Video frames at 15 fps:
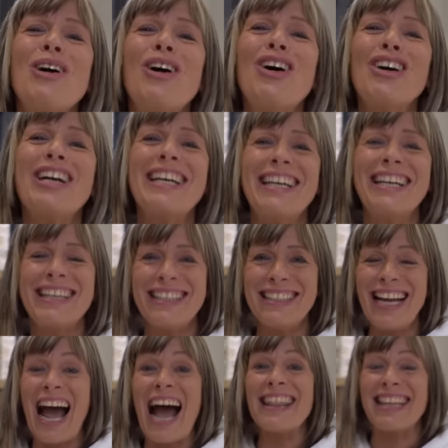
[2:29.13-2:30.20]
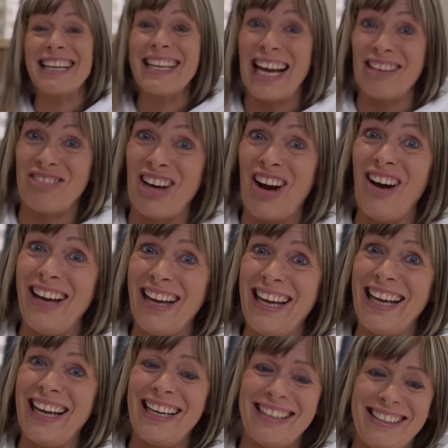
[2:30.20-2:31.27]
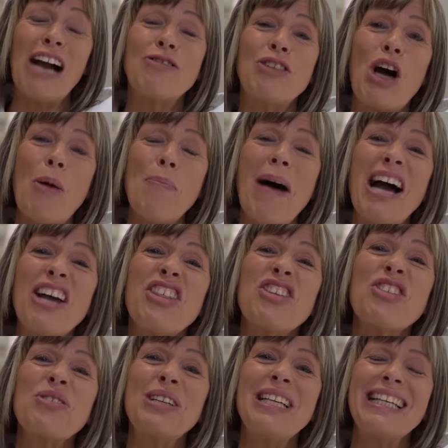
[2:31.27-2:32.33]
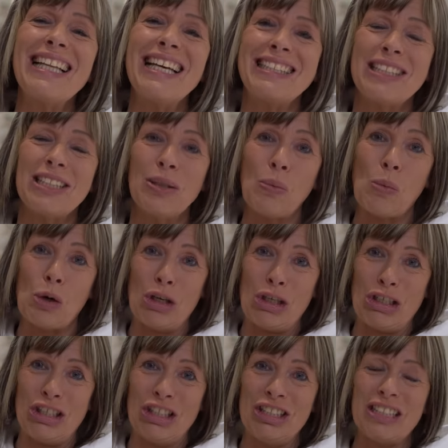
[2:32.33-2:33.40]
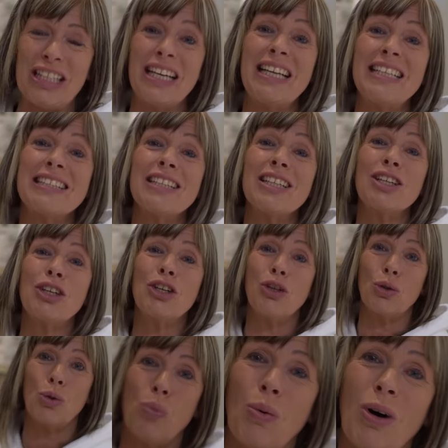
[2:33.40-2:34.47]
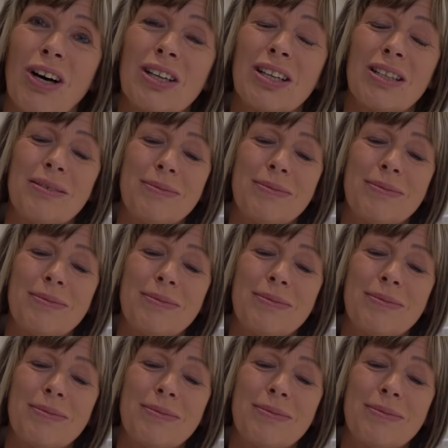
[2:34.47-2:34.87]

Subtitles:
Morgan, I think I've got it. I've got my three-letter word, and it's a good one.